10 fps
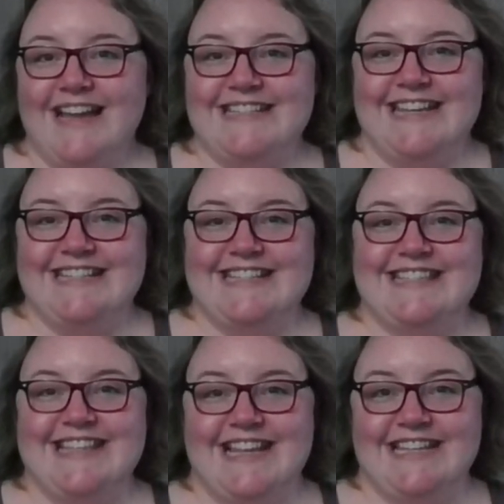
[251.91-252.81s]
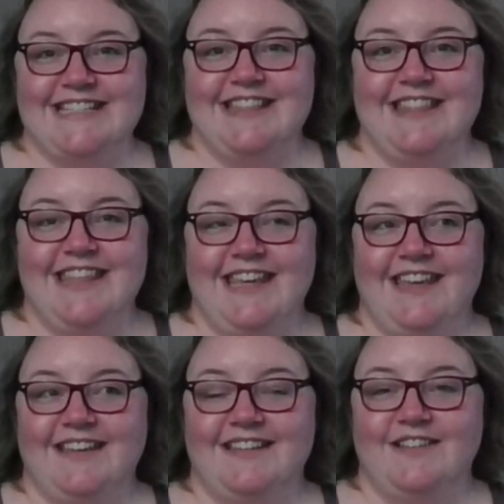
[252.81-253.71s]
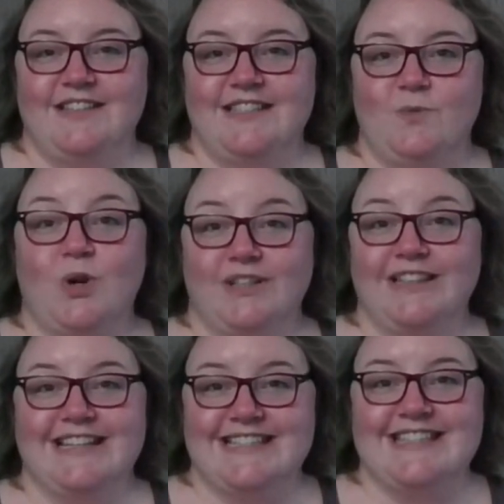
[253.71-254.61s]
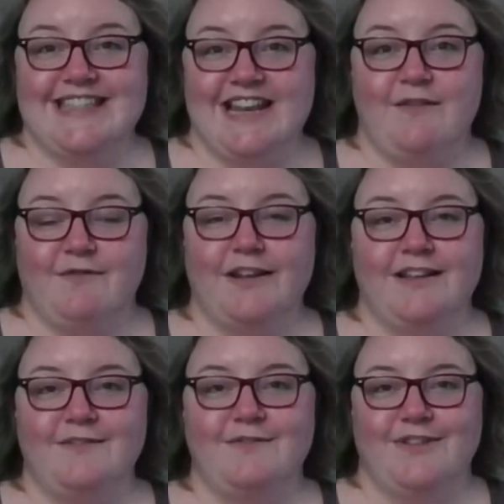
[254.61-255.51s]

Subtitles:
I tend to send the word list that I've written